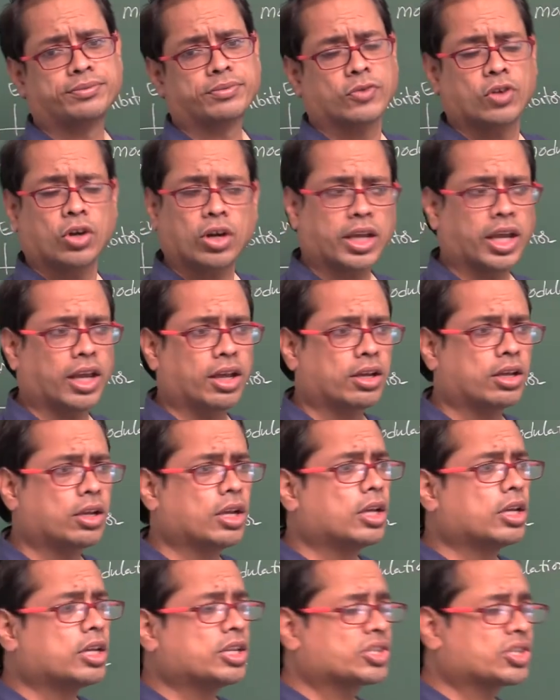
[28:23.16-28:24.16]
Okay.
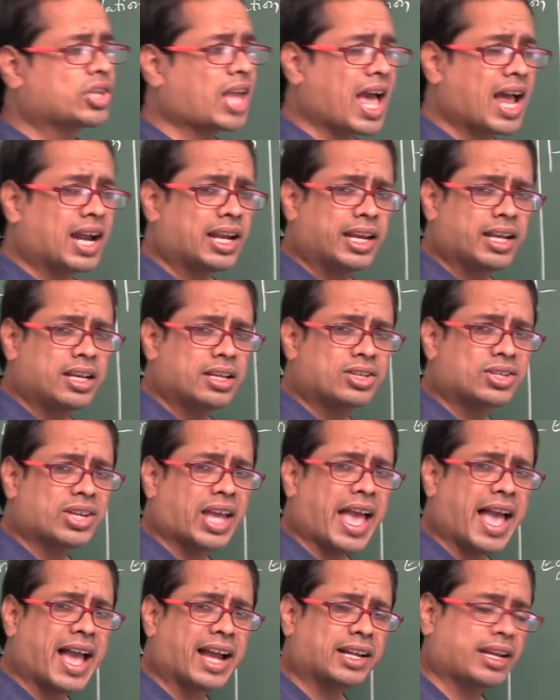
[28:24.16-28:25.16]
Statins
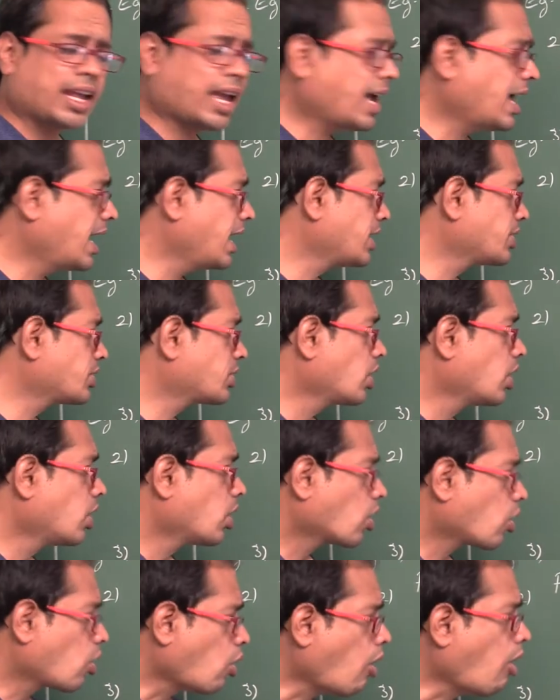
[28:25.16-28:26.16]
act as
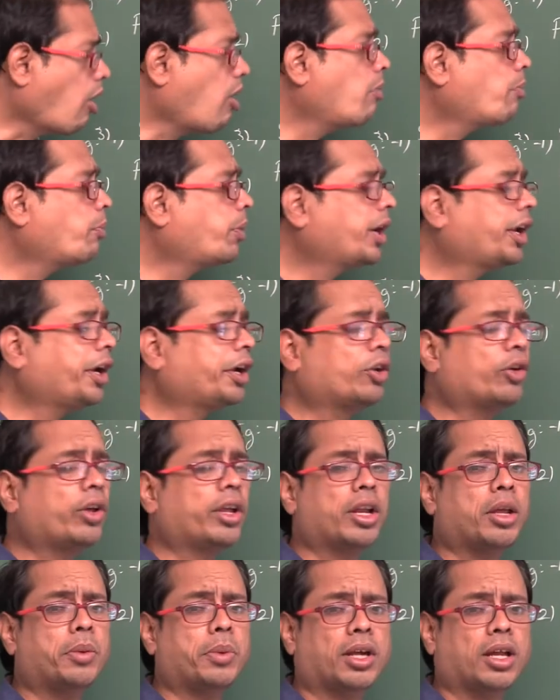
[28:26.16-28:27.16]
competitive
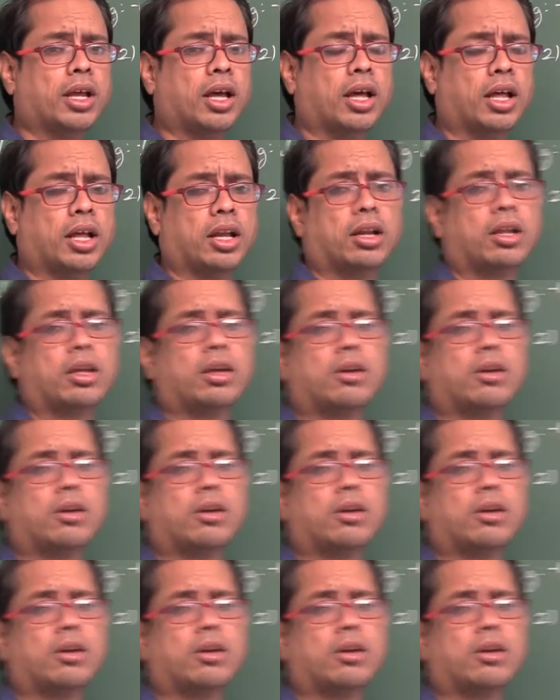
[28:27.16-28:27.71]
inhibitor